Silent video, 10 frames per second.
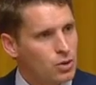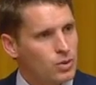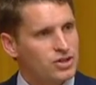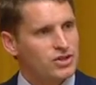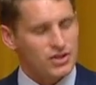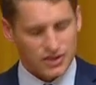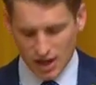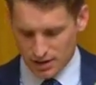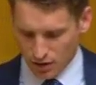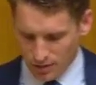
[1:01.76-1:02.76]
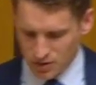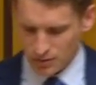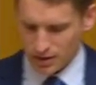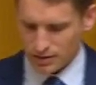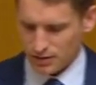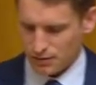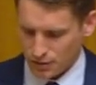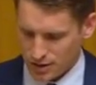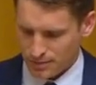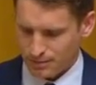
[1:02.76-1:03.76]
which is to say that I'm committed to
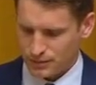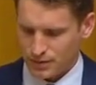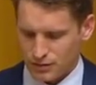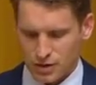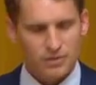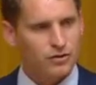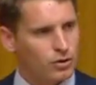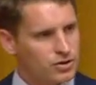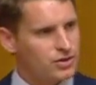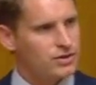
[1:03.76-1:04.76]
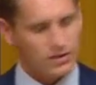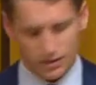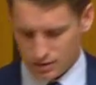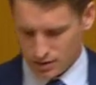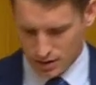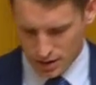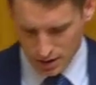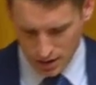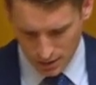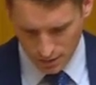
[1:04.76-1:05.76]
freedom. Freedom of conscience,
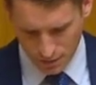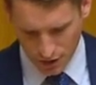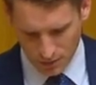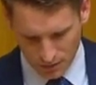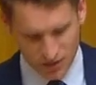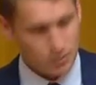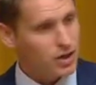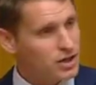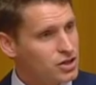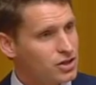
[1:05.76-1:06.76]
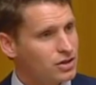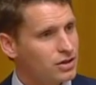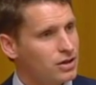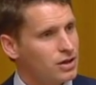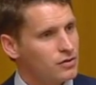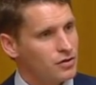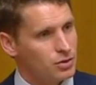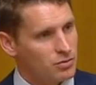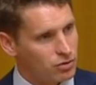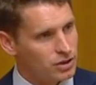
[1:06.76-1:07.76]
freedom of speech,
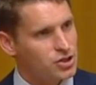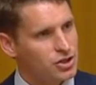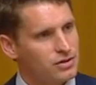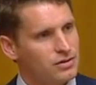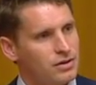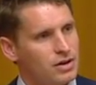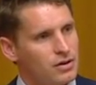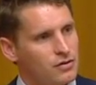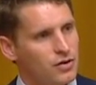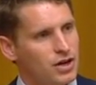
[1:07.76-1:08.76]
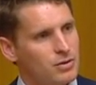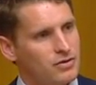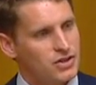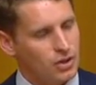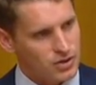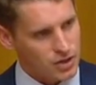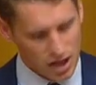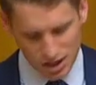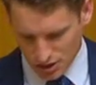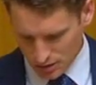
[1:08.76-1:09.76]
freedom of religion, freedom of
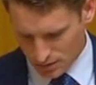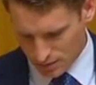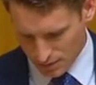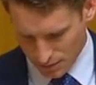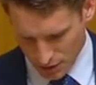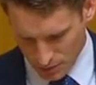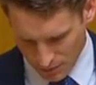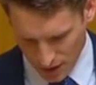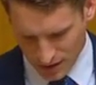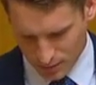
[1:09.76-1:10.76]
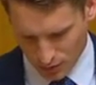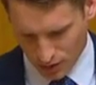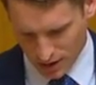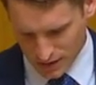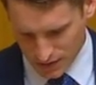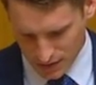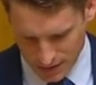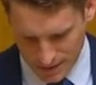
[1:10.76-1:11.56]
association, freedom of enterprise,